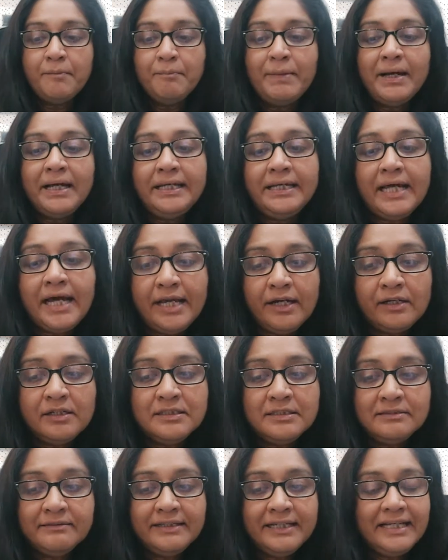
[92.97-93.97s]
But I
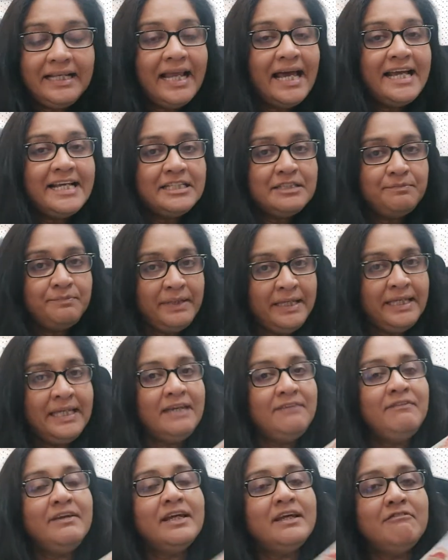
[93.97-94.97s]
also realized me
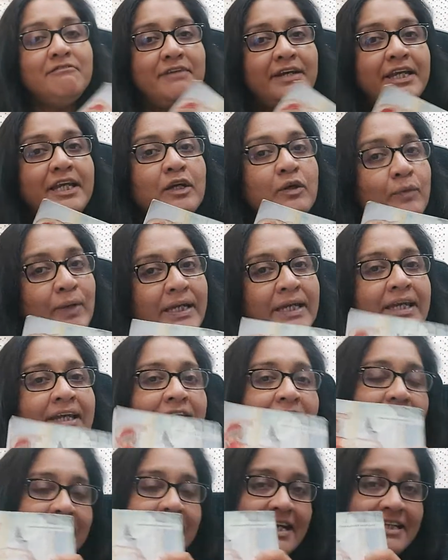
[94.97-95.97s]
giving a very quick
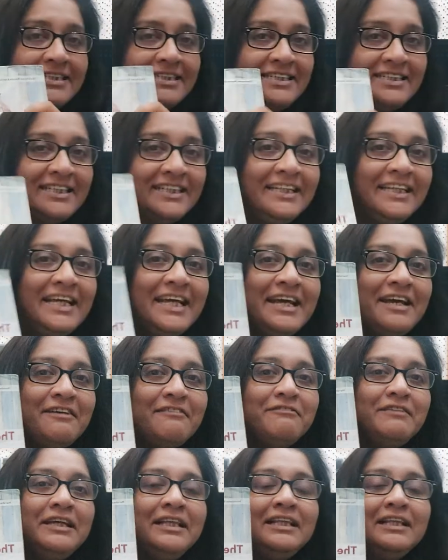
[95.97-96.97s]
introduction
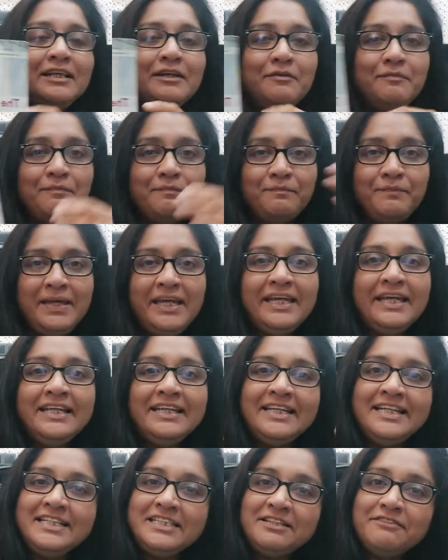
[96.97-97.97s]
will make
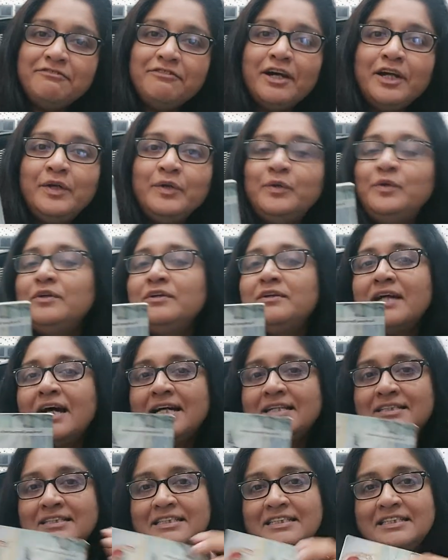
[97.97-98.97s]
it easy for you to
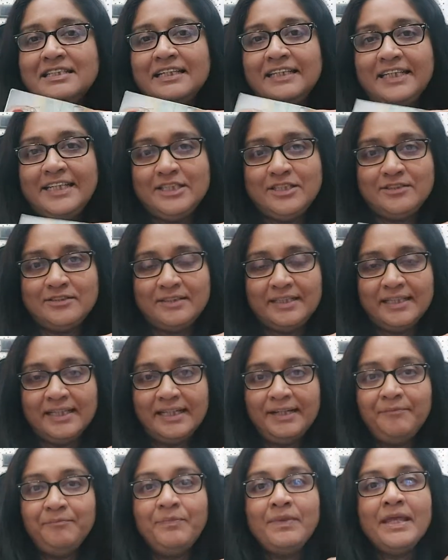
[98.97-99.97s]
transition into
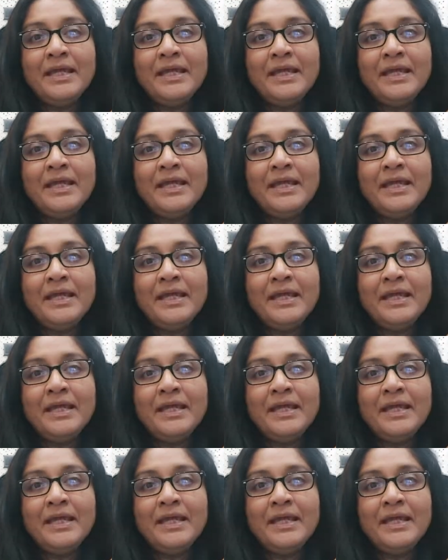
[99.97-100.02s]
the